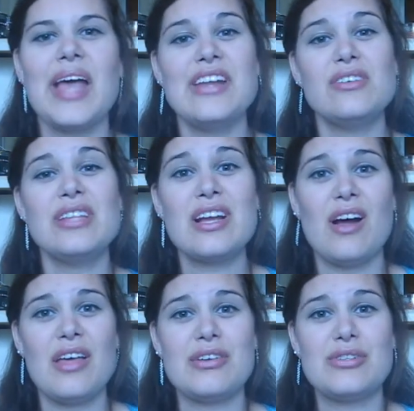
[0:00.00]
I don't like
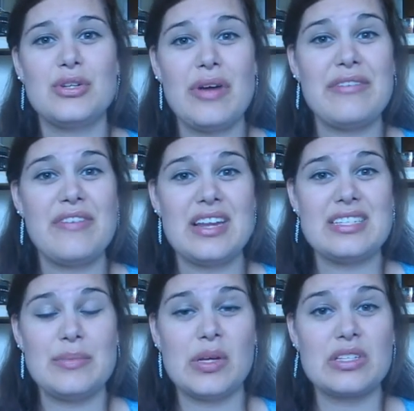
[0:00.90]
authors who write
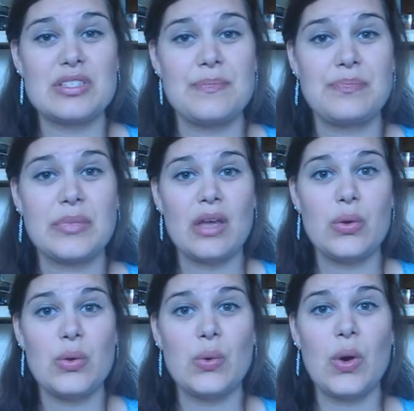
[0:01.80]
fantasy books
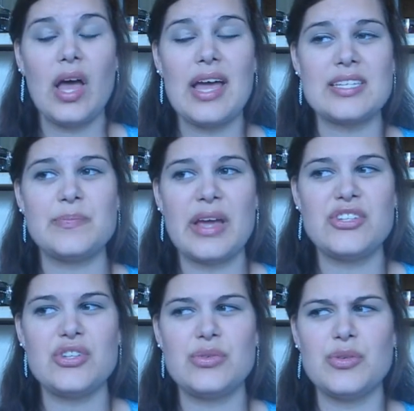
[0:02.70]
who
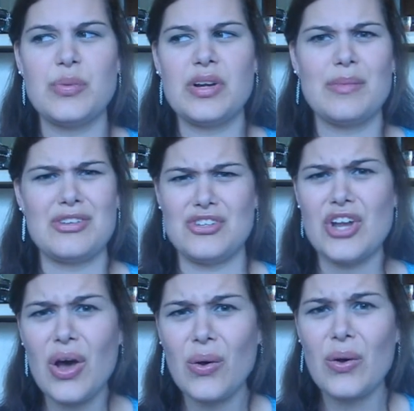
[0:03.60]
expect you to pretty much
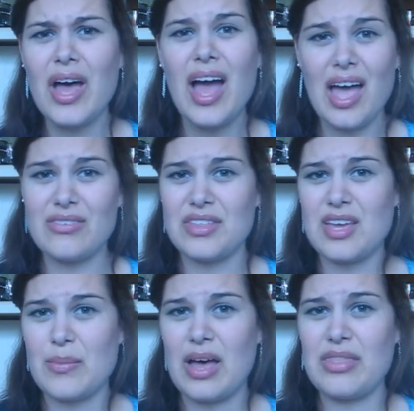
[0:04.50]
know
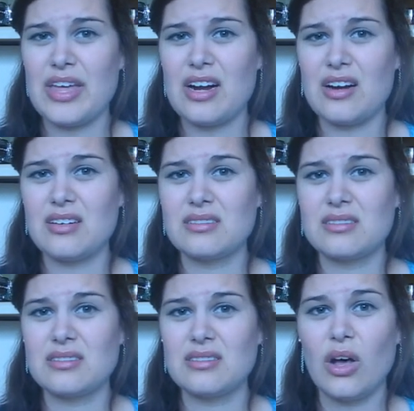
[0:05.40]
everything about their
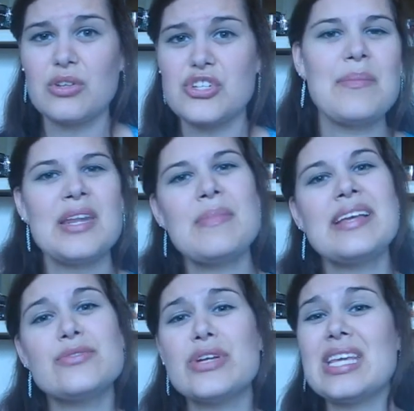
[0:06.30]
culture. I mean, it
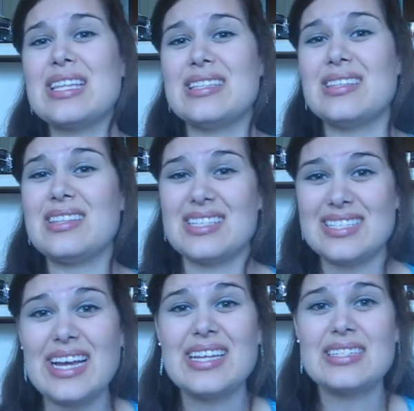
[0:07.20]
makes reading the
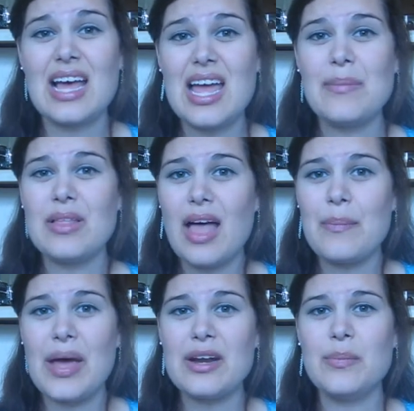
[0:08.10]
second time a
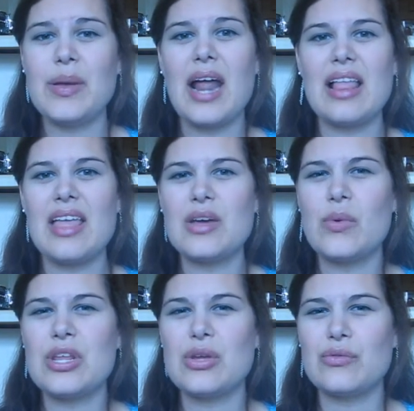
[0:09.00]
lot better, but I like
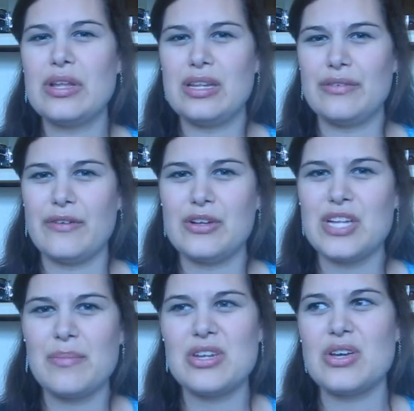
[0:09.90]
when you can read it the first
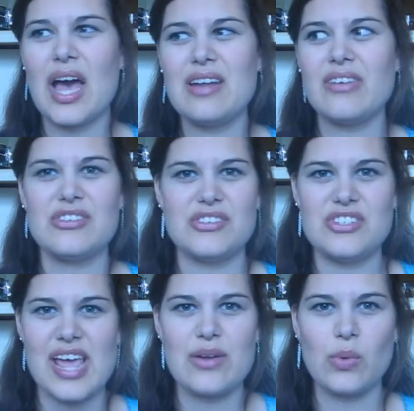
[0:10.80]
time and you kind of
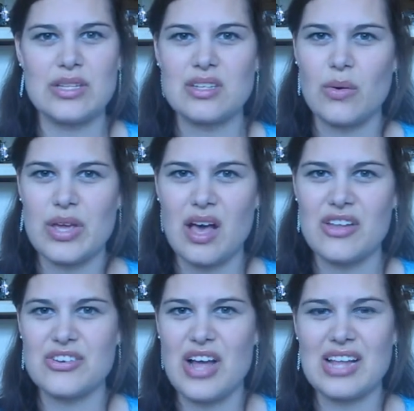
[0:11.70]
understand what's going
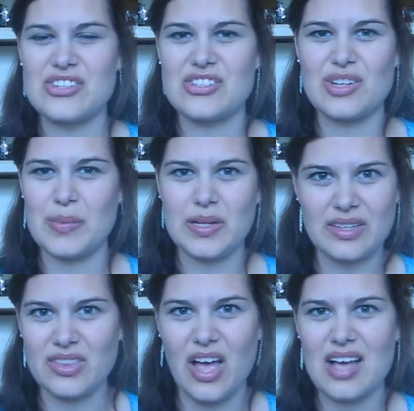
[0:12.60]
on. You're not just
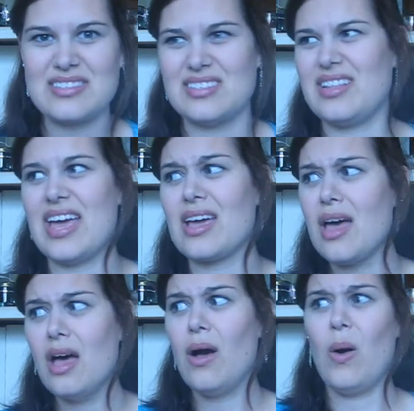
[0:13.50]
completely lost and like,
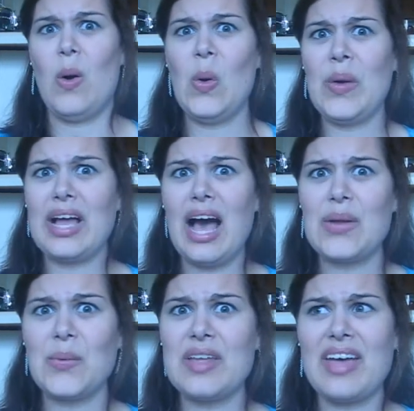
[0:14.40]
oh my
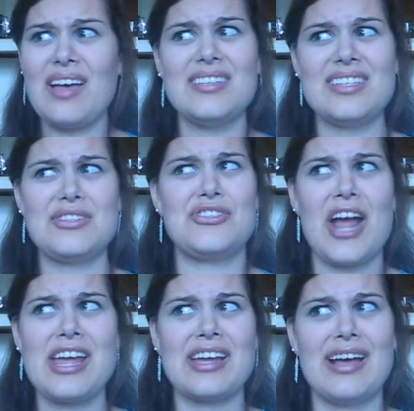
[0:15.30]
god, where the hell did this
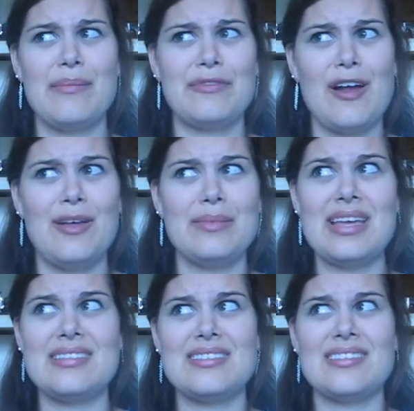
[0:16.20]
dragon come from?
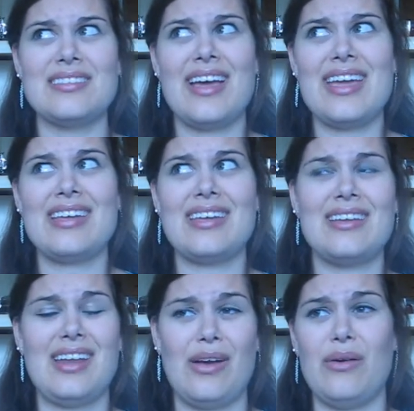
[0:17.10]
It's like,
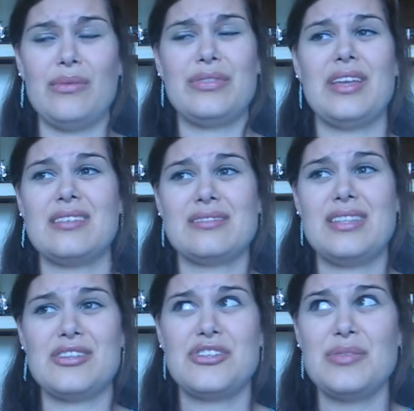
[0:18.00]
you know,
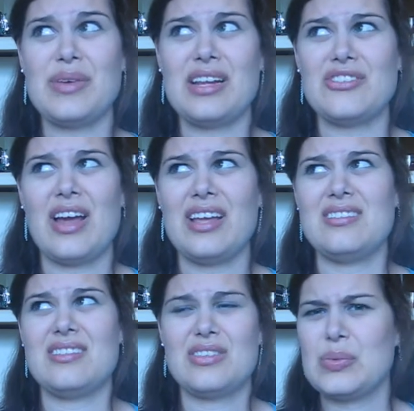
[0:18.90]
there shouldn't be any
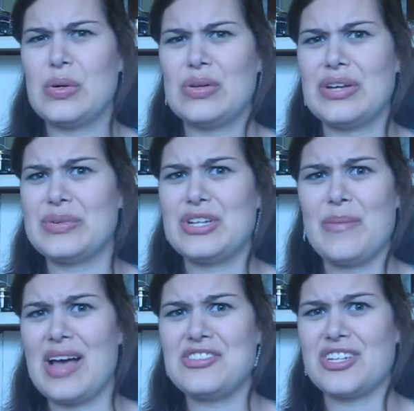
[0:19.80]
dragons in this world. There was no
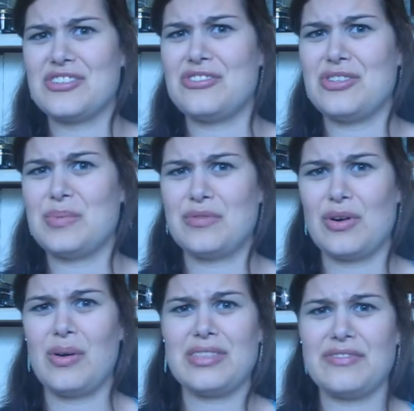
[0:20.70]
magic introduced
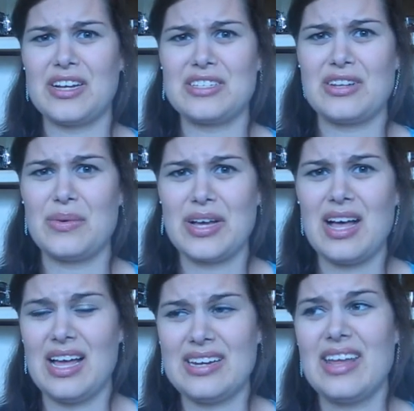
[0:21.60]
before. What the fuck is going
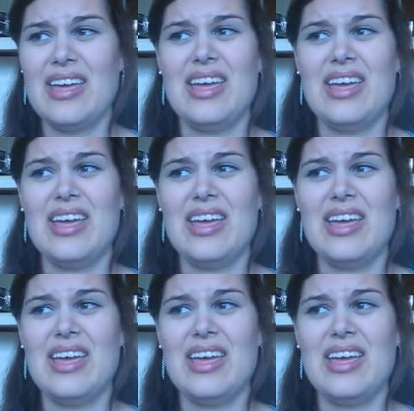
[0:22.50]
on?